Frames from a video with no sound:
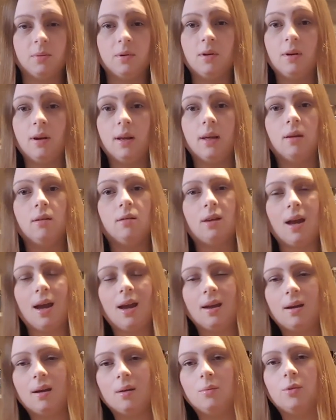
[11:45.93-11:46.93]
We're not like,
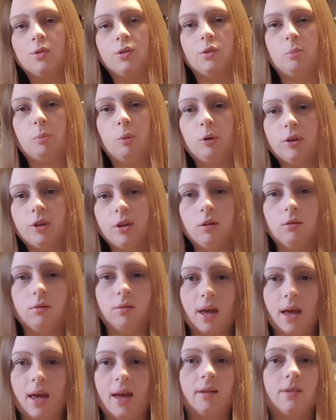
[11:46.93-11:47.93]
okay, I want to put you
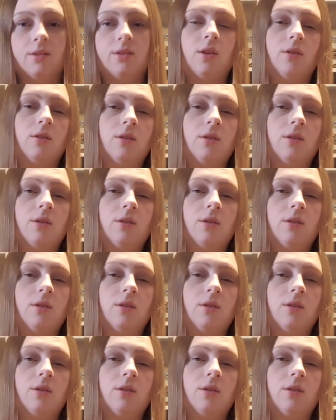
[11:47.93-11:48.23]
there so